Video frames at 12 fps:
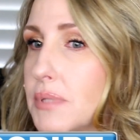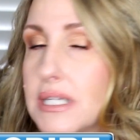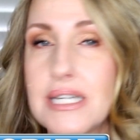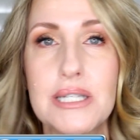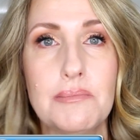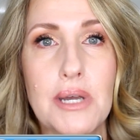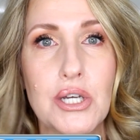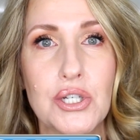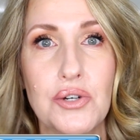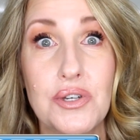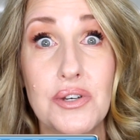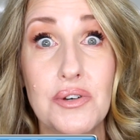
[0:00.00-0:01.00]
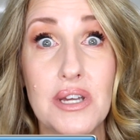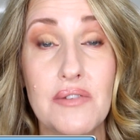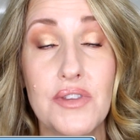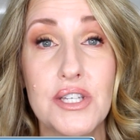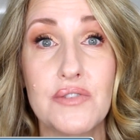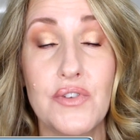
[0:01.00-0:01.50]
please make sure you
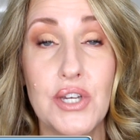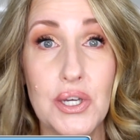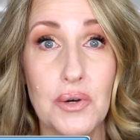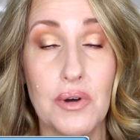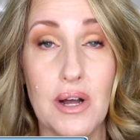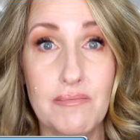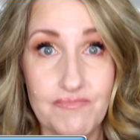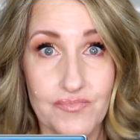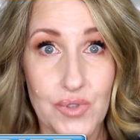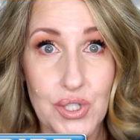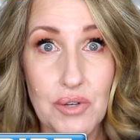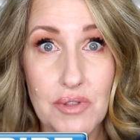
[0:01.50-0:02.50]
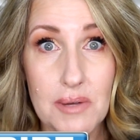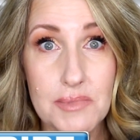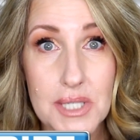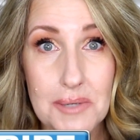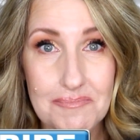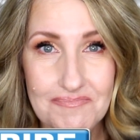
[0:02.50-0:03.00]
give this video two
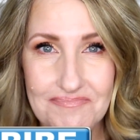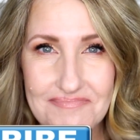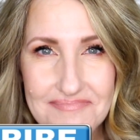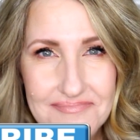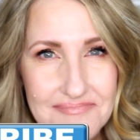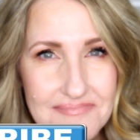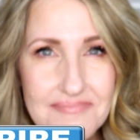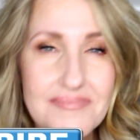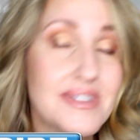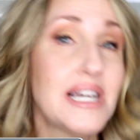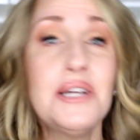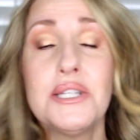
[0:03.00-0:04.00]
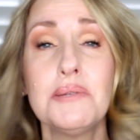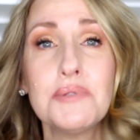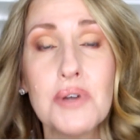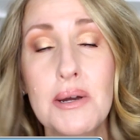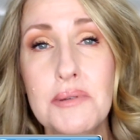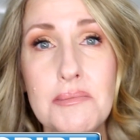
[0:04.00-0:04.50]
thumbs up
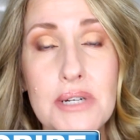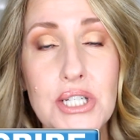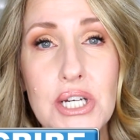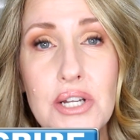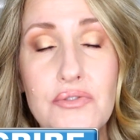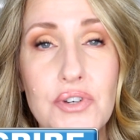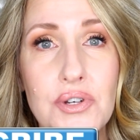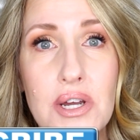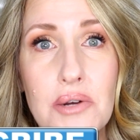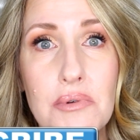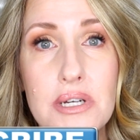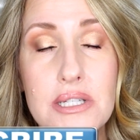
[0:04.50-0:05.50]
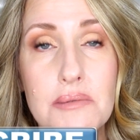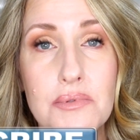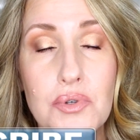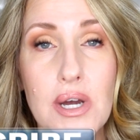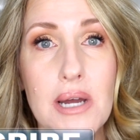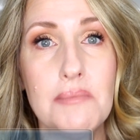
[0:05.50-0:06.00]
Subscribe to my channel if you're not already
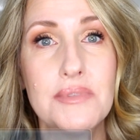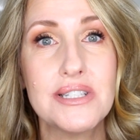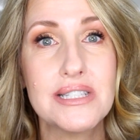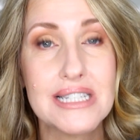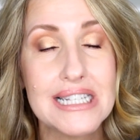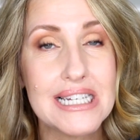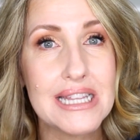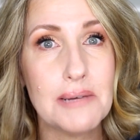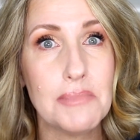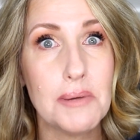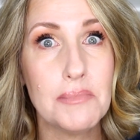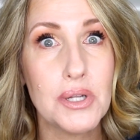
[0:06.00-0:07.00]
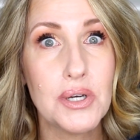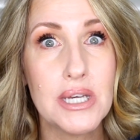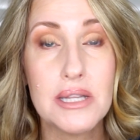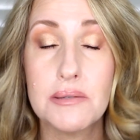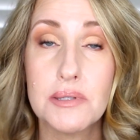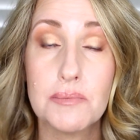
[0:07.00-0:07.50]
subscribed. Just click that button below,
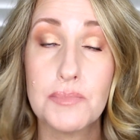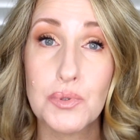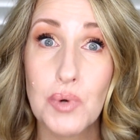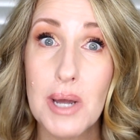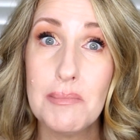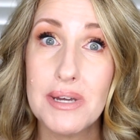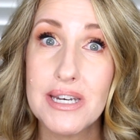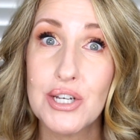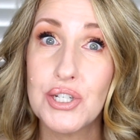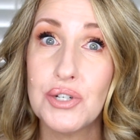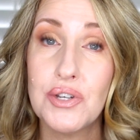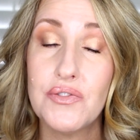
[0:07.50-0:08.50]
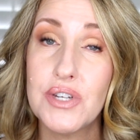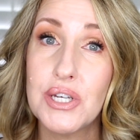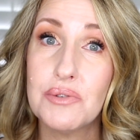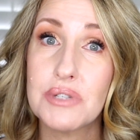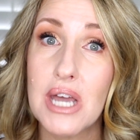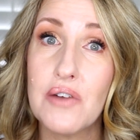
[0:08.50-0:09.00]
hit the subscribe button. I share new
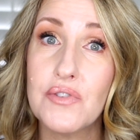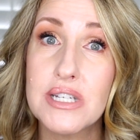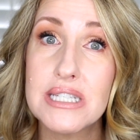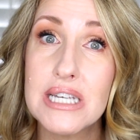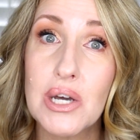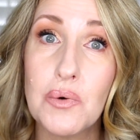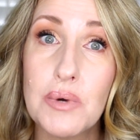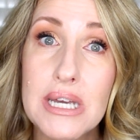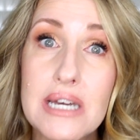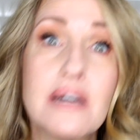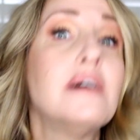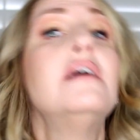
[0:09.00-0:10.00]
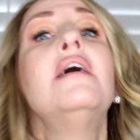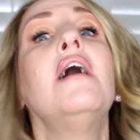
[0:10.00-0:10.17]
videos every single week.